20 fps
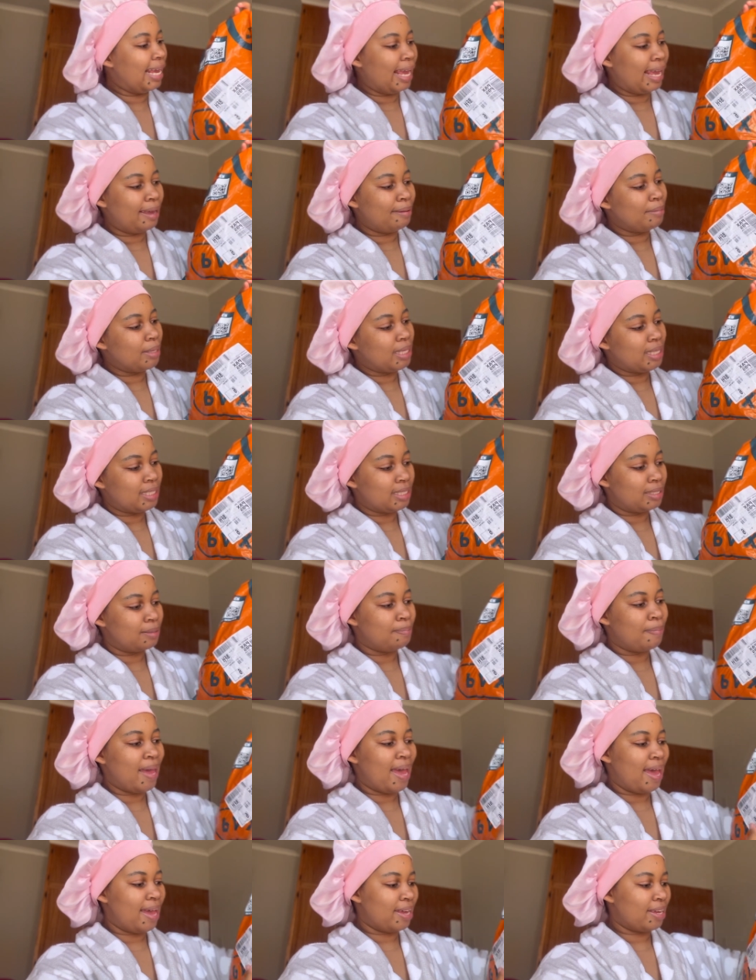came in this
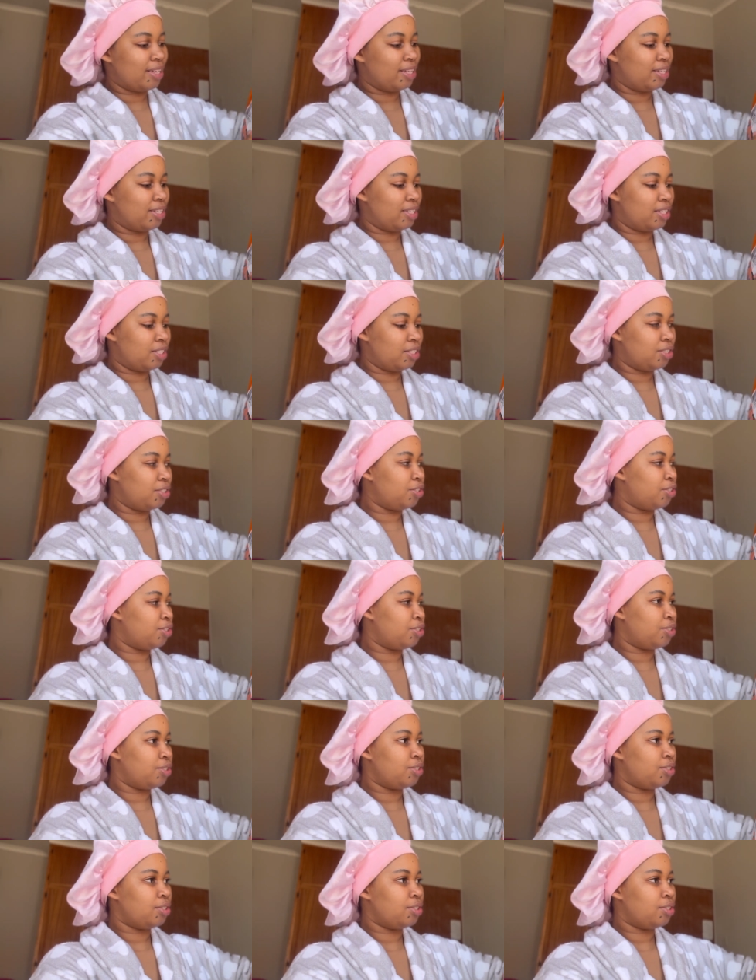package.